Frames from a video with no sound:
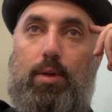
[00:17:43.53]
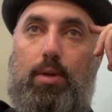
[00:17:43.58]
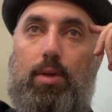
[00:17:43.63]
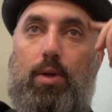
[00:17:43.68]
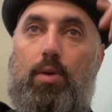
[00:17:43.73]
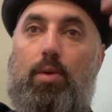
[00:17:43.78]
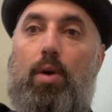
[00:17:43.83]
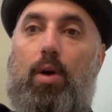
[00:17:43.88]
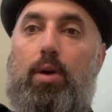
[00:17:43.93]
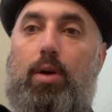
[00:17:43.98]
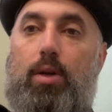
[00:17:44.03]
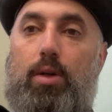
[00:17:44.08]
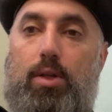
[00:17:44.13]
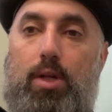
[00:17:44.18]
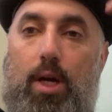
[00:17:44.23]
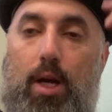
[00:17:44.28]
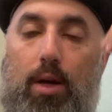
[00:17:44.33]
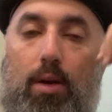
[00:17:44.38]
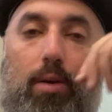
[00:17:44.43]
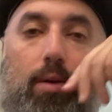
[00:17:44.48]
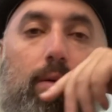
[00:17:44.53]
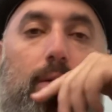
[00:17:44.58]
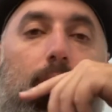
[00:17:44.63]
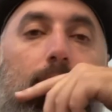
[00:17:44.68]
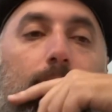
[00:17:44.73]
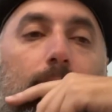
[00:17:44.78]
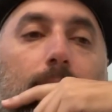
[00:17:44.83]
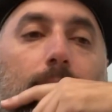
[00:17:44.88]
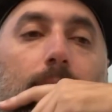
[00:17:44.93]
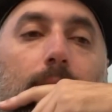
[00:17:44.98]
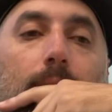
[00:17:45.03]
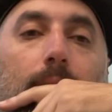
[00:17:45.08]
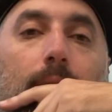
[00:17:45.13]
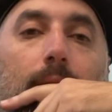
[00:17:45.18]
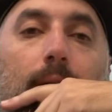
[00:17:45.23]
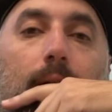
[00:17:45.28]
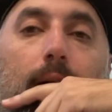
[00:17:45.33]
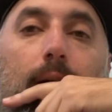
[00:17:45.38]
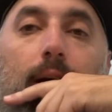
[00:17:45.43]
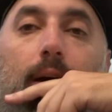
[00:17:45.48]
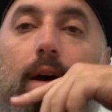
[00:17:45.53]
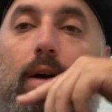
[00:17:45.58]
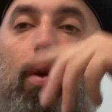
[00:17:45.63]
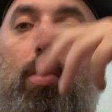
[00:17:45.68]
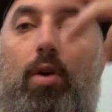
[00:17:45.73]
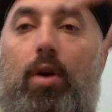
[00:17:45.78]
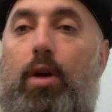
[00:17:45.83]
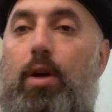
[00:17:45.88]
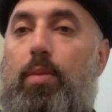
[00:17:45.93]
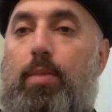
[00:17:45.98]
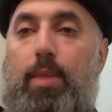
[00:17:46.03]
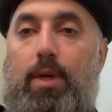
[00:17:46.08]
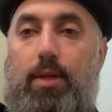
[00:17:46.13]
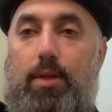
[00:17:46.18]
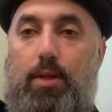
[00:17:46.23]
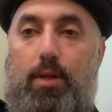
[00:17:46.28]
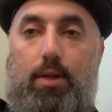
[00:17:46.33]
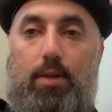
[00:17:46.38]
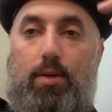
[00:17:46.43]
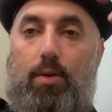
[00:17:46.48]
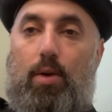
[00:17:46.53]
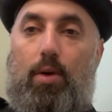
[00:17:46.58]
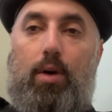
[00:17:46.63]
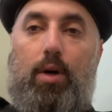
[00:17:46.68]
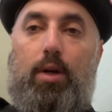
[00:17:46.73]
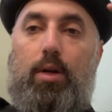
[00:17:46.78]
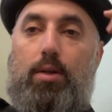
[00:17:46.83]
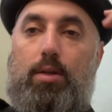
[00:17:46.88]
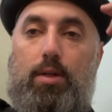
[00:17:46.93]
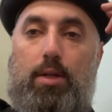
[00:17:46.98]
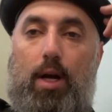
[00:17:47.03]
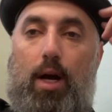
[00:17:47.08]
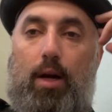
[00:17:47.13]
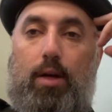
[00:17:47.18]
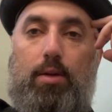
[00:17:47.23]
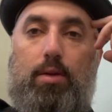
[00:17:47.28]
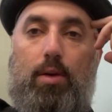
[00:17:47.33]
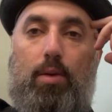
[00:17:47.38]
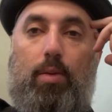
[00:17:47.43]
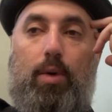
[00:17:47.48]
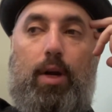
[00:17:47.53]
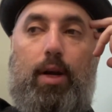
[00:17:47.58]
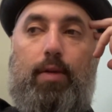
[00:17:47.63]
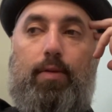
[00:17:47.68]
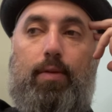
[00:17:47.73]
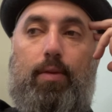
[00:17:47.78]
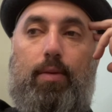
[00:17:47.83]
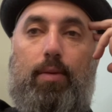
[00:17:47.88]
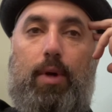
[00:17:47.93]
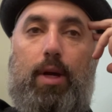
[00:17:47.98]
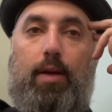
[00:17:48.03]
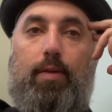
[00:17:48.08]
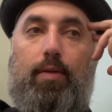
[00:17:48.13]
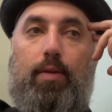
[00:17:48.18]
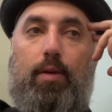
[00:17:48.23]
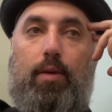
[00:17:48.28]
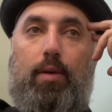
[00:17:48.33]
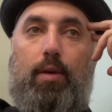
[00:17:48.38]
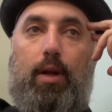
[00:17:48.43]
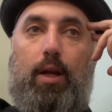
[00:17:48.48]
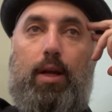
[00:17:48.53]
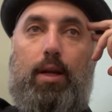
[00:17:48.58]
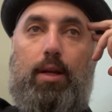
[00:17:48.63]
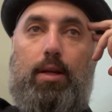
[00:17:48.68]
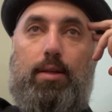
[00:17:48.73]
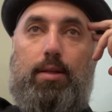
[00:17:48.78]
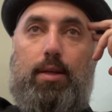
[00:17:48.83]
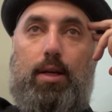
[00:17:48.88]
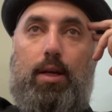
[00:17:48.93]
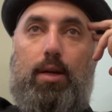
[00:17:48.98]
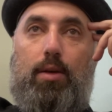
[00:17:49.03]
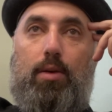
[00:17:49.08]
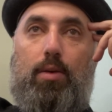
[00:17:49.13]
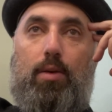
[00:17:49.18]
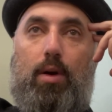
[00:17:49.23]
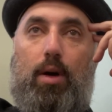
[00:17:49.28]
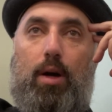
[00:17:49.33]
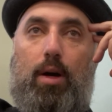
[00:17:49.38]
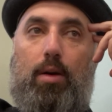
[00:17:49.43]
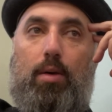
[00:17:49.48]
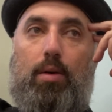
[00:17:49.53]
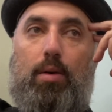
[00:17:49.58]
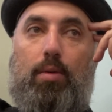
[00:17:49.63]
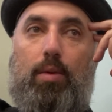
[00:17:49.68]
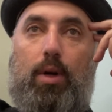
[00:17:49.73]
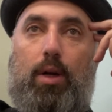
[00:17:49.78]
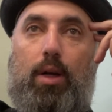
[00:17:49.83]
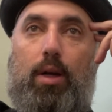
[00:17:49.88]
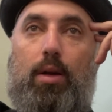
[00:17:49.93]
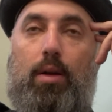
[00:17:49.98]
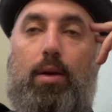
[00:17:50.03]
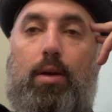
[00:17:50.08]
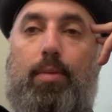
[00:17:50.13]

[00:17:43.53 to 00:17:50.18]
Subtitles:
grow your channel, or your business, or your stocks, or whatever it is that you are working